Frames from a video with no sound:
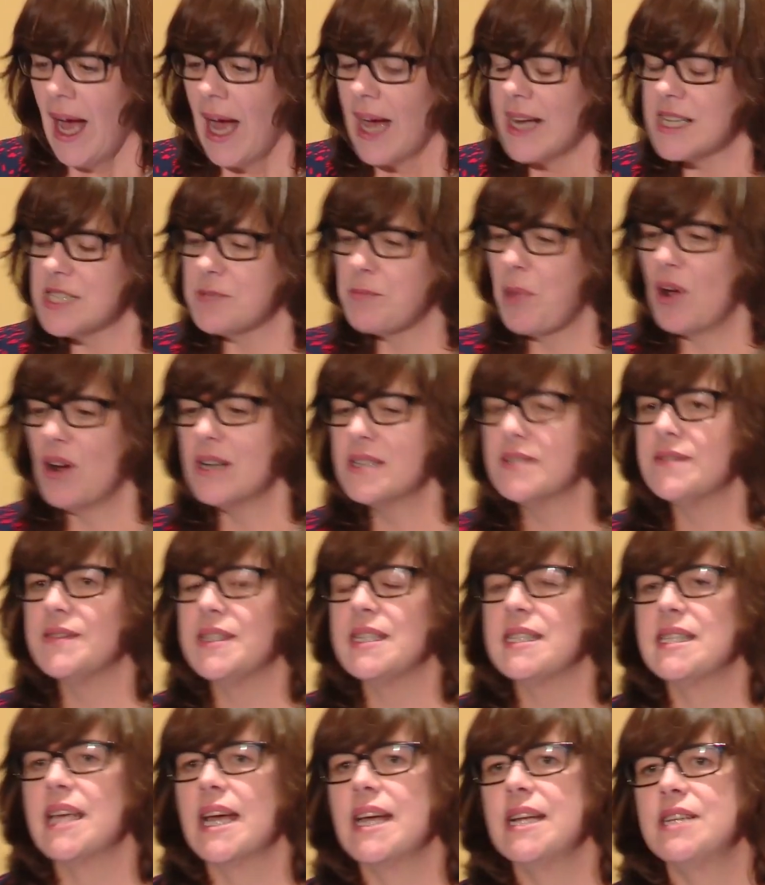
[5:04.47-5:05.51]
And as part of
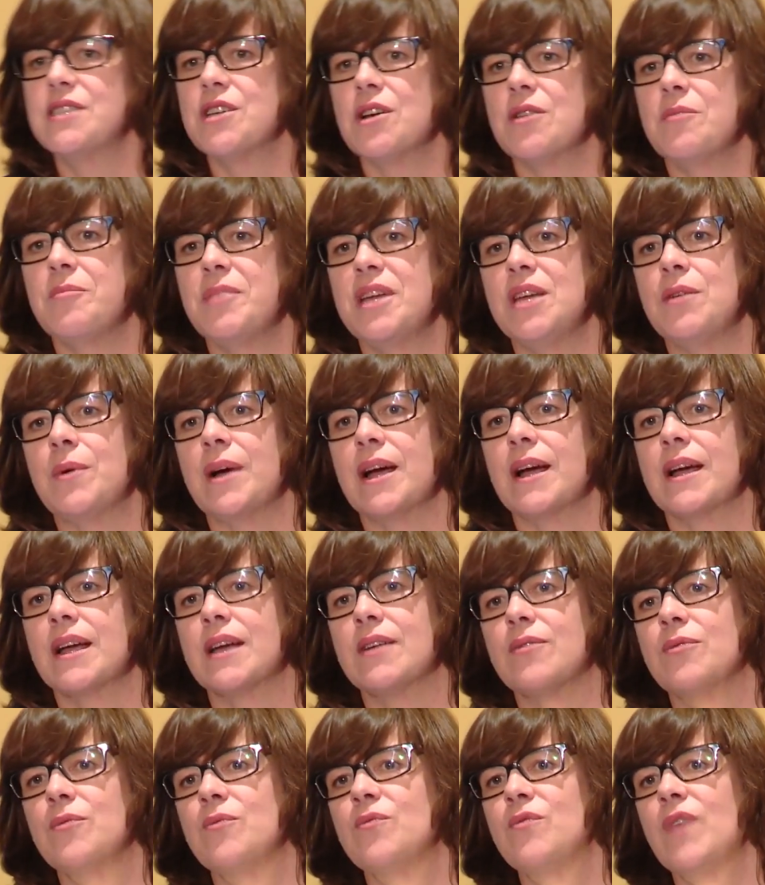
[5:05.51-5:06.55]
this HRB
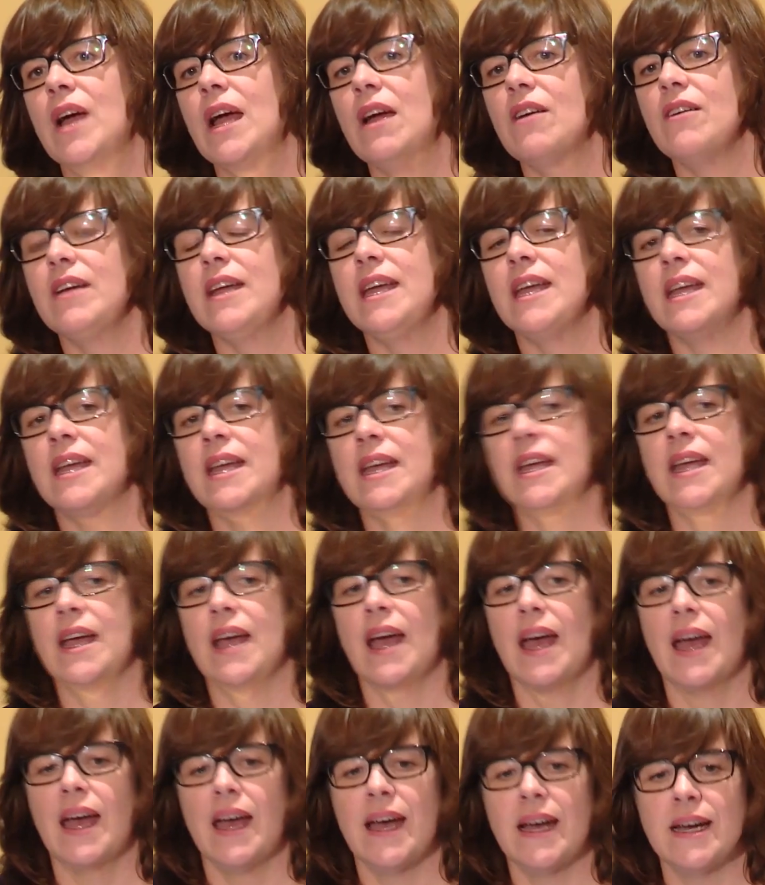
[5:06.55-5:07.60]
work, very
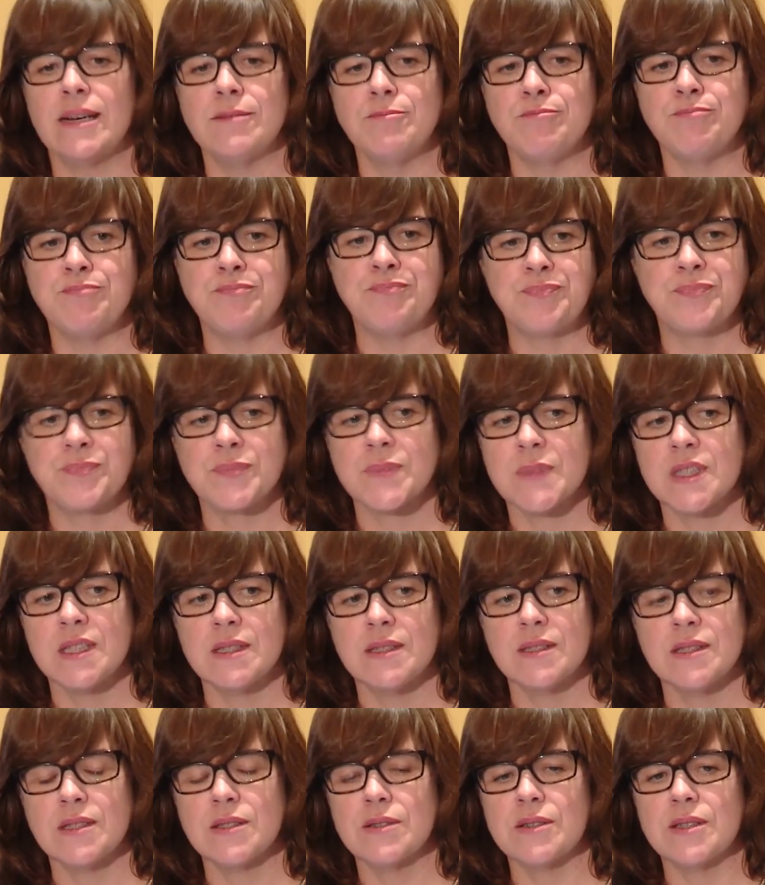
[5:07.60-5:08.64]

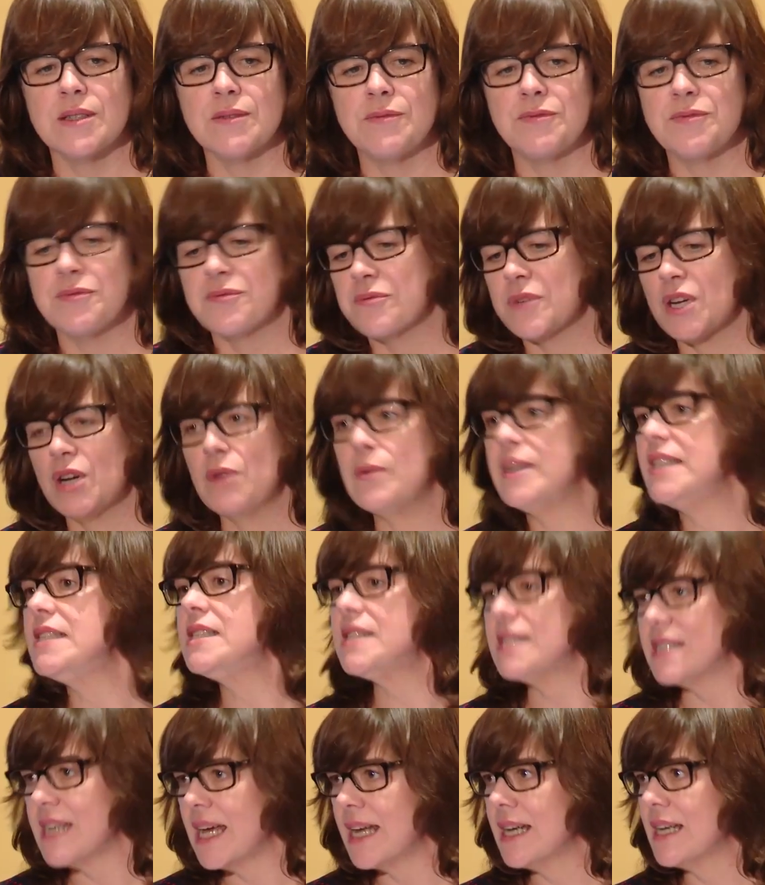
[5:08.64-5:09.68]
sort of
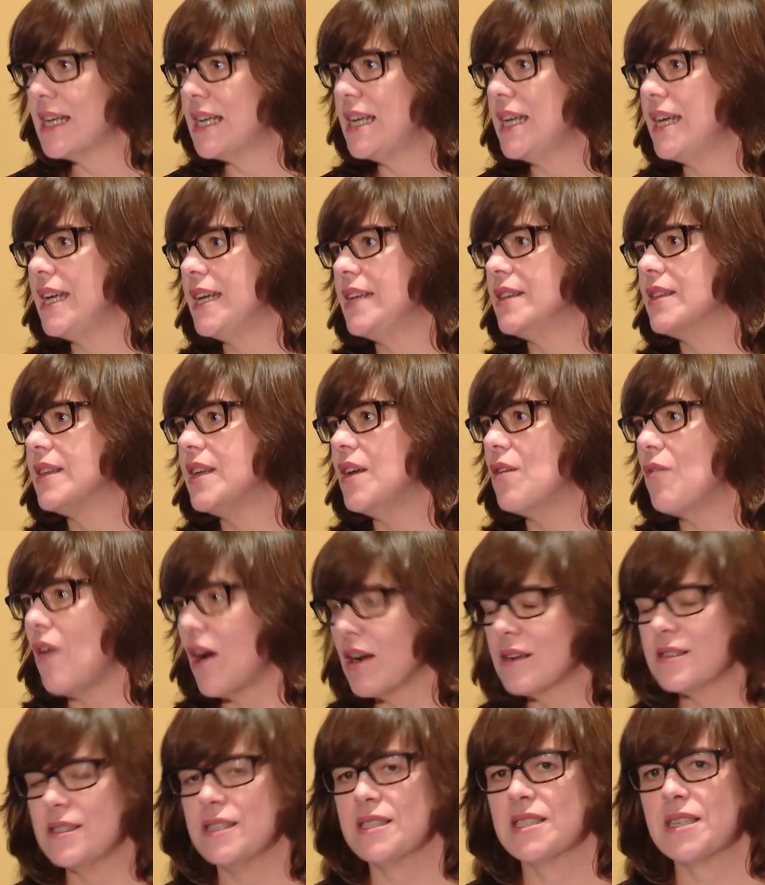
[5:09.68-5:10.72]
coincidentally, the
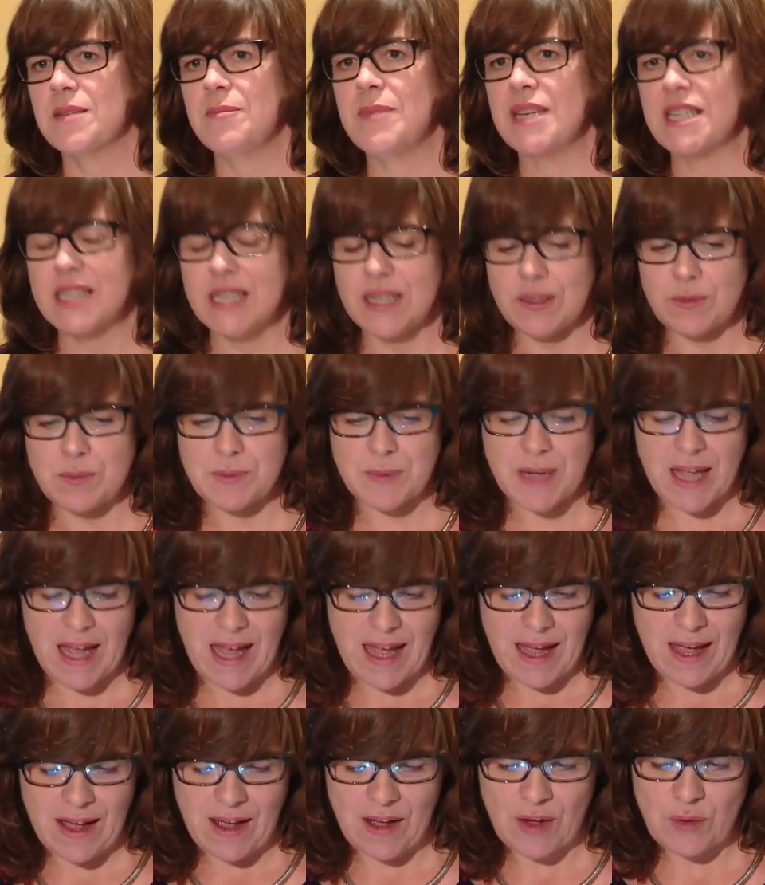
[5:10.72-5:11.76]
Oireachtas Committee
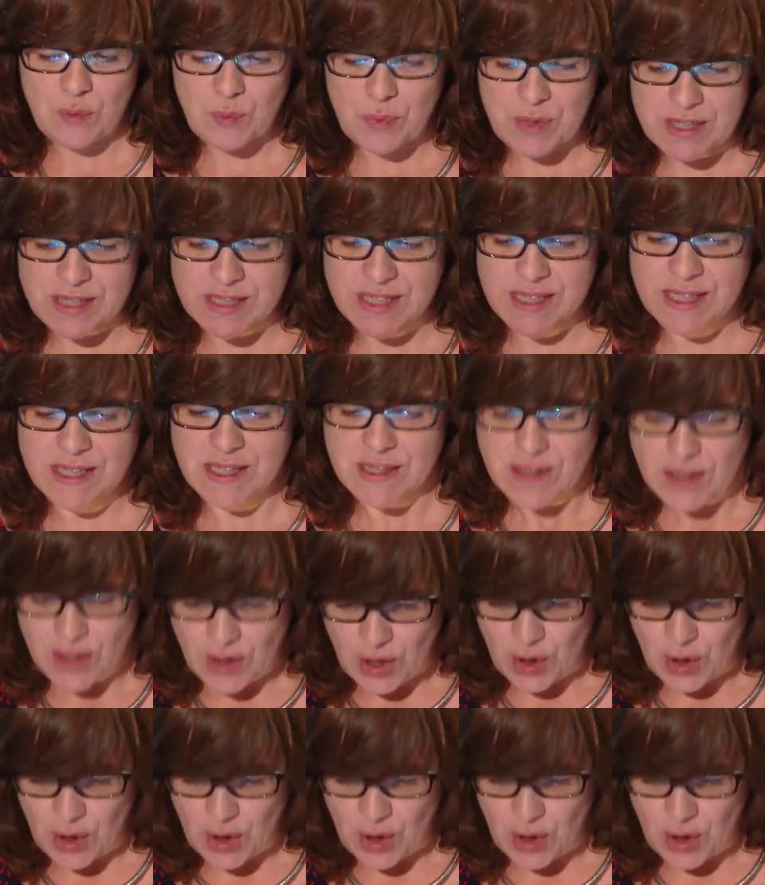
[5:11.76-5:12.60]
was